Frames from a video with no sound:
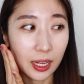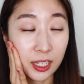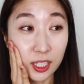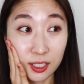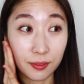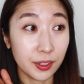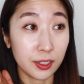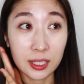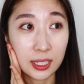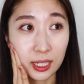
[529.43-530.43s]
It doesn't feel
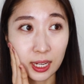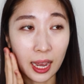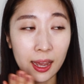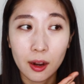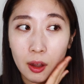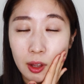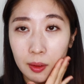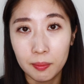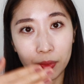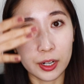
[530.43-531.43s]
sticky at
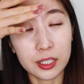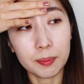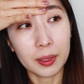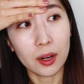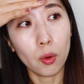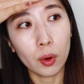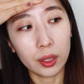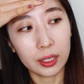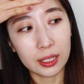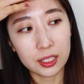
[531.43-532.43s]
all. There's a bit of
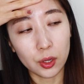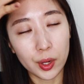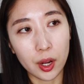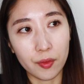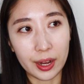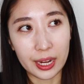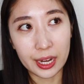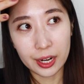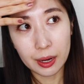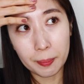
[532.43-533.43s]
oiliness going on right
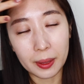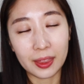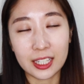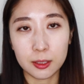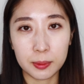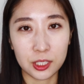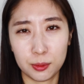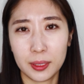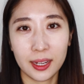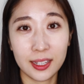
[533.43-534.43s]
here, but that's
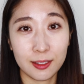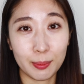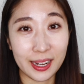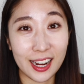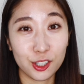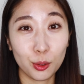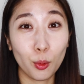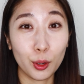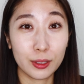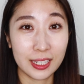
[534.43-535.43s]
just because my natural
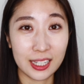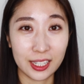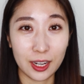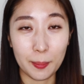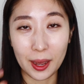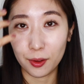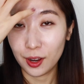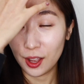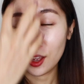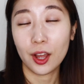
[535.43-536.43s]
oils tend to come out
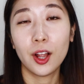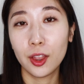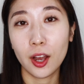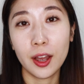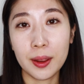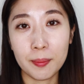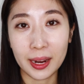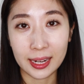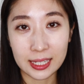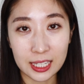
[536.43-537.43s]
a lot in
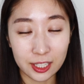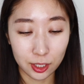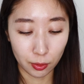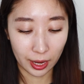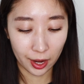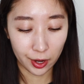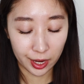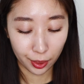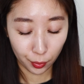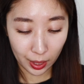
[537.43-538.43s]
my T-zone
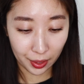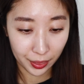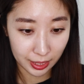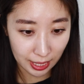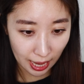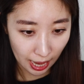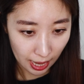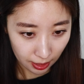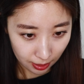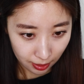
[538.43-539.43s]
area throughout the
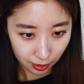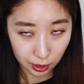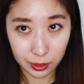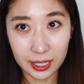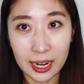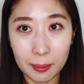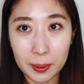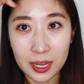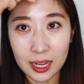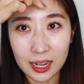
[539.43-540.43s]
day. So it's kind of
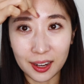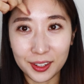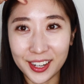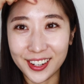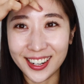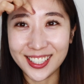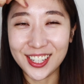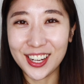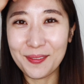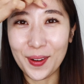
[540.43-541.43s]
peeking out here, as
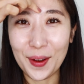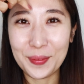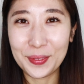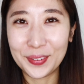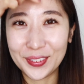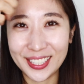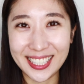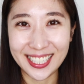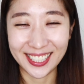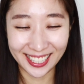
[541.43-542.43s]
you can probably
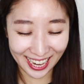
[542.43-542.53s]
see on